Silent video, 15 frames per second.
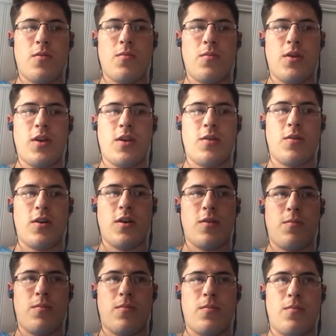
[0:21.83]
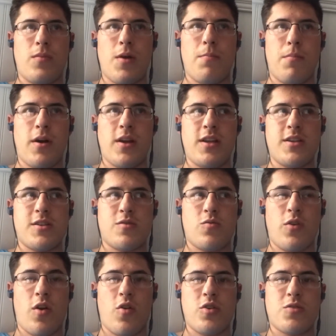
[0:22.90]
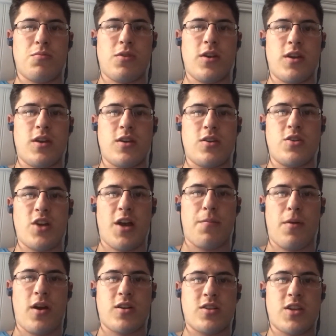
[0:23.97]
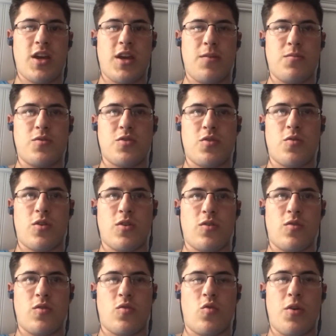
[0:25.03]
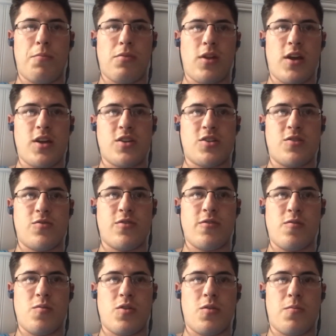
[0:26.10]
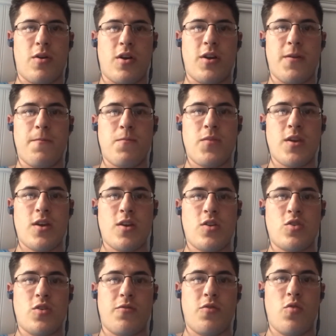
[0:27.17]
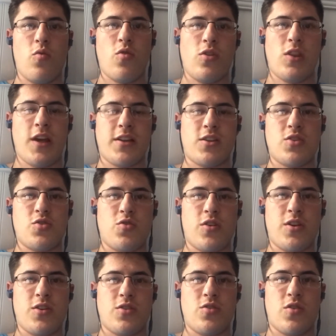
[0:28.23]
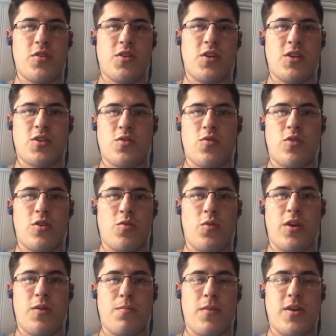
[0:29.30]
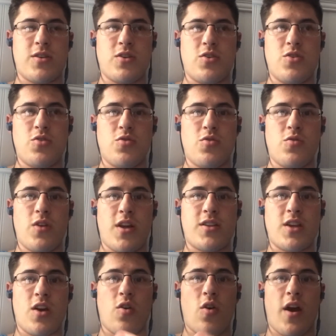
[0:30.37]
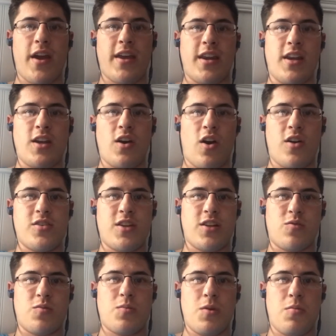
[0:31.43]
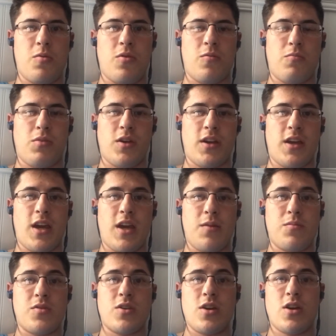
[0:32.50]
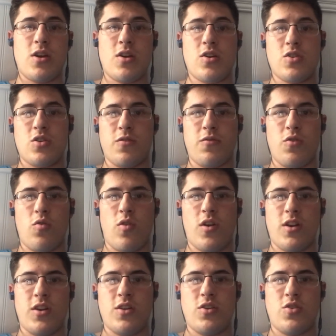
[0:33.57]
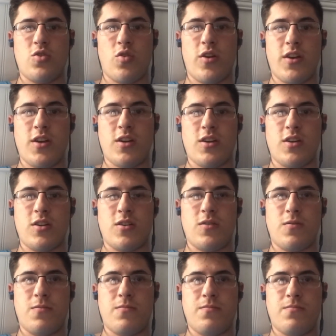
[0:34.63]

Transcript: me and um, my buddies, we always play uh, Jackbox games, the one with Quiplash and Trivia Murder Party. So if you would like to join, join the Discord. We can message you. That's how I get in contact with people and play games. So if you want to join a